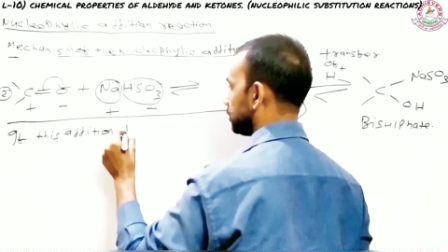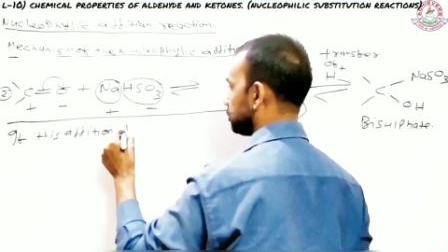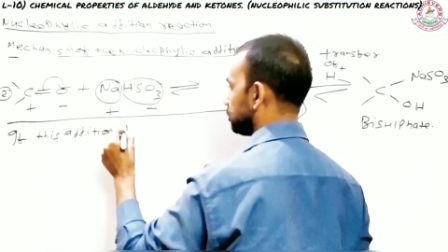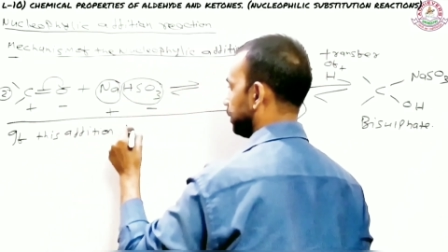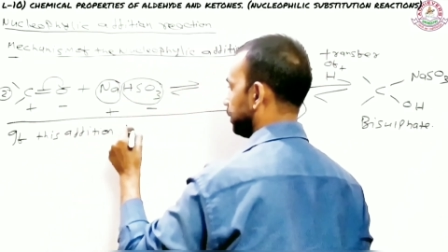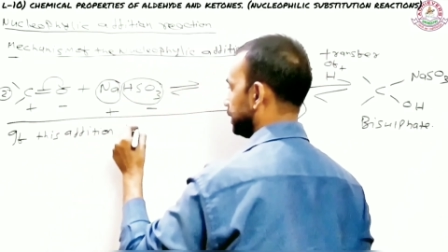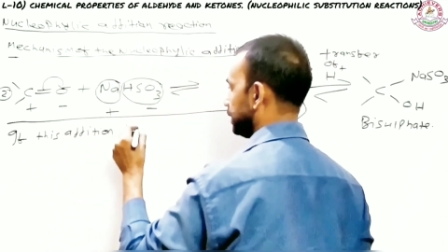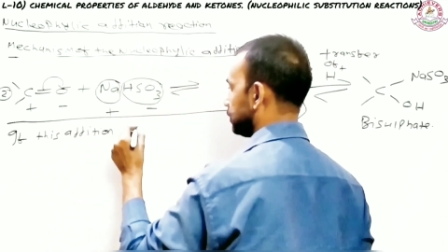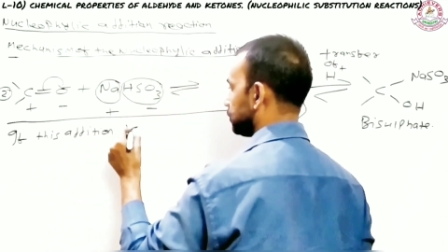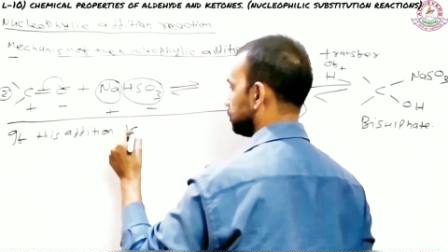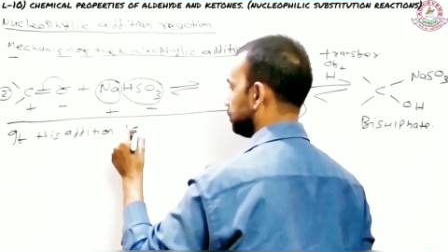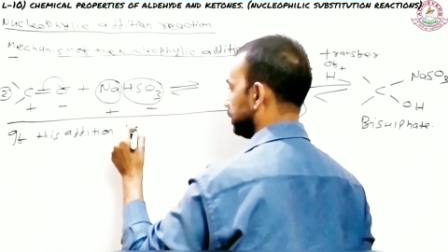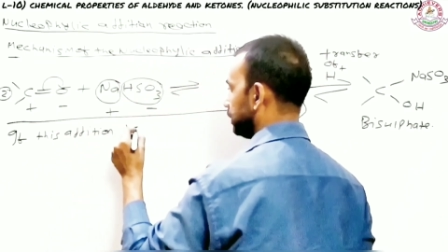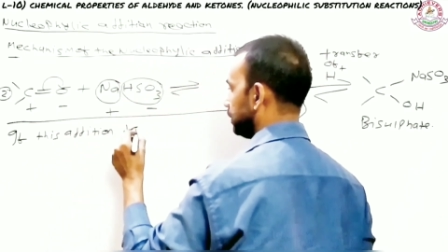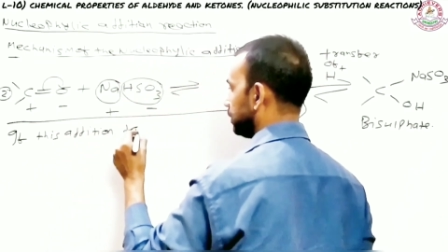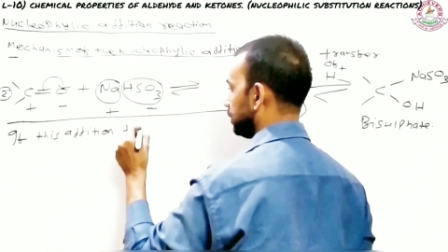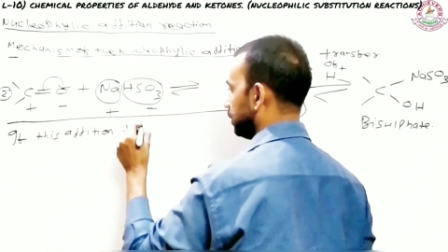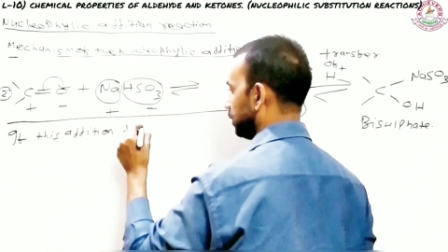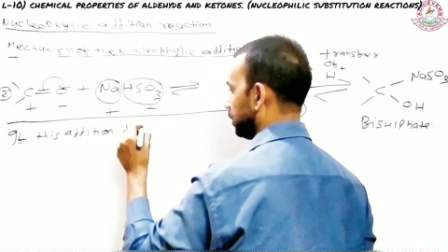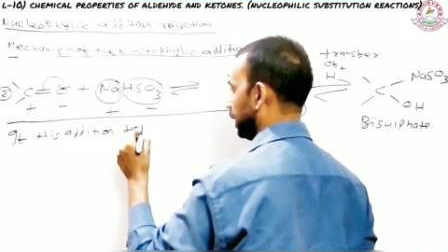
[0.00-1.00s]
takes place
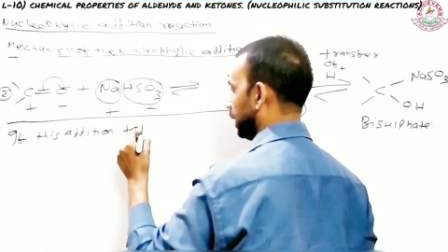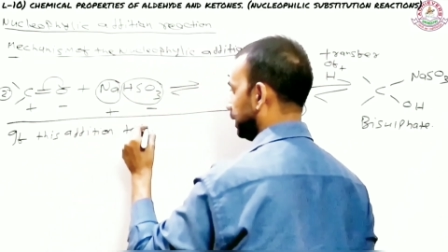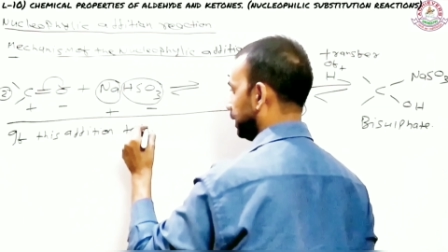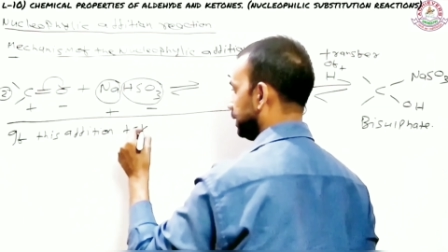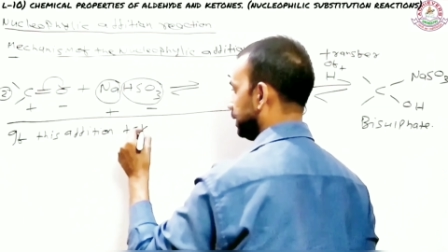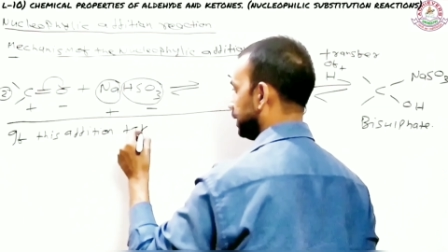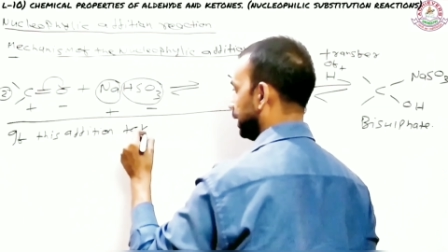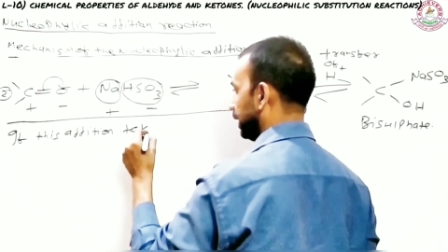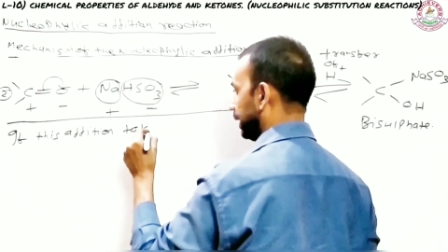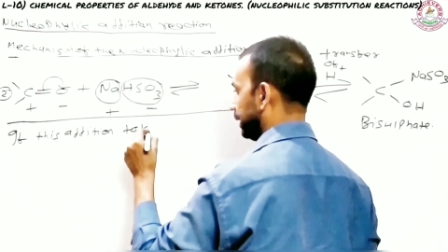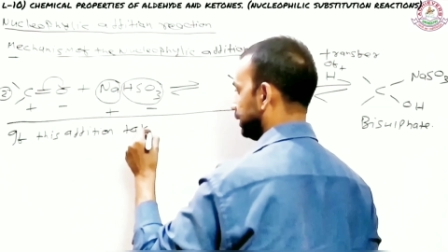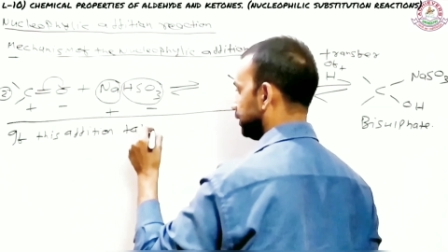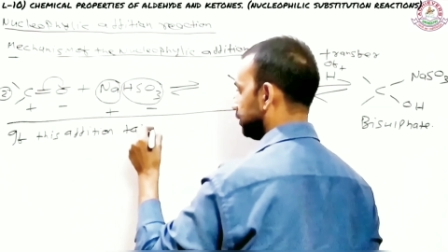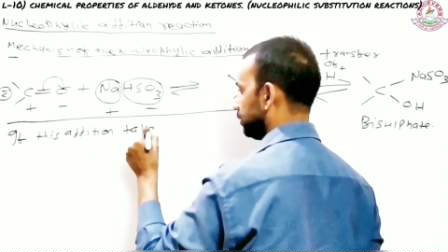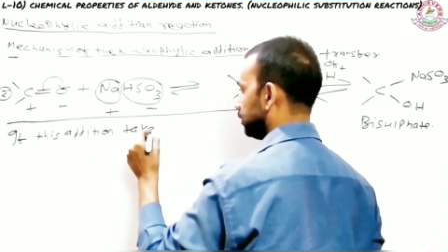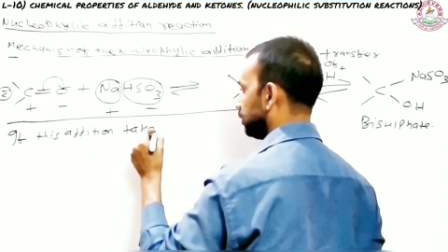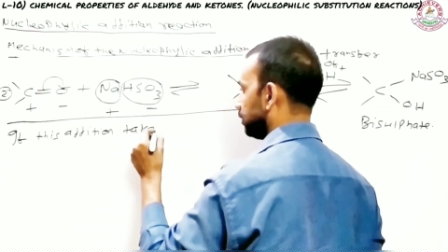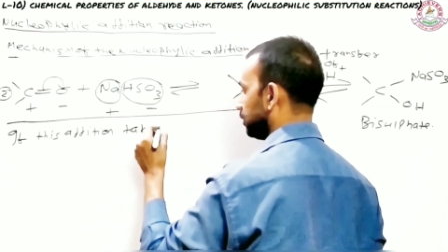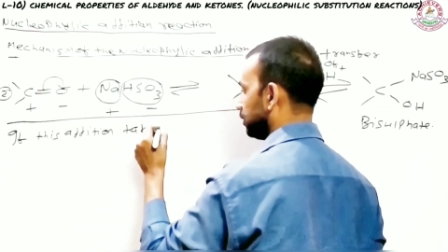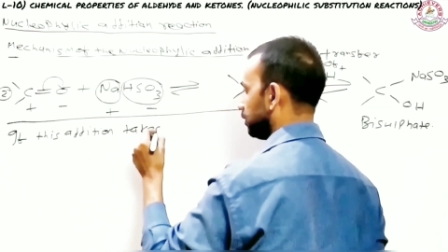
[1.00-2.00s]
with
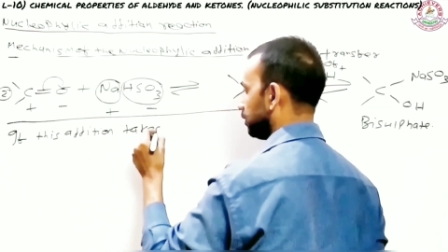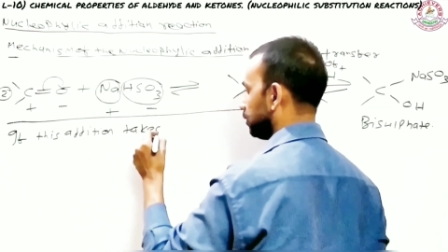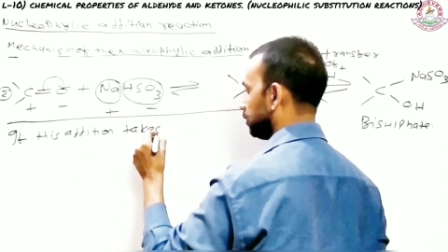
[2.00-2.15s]
aldehyde,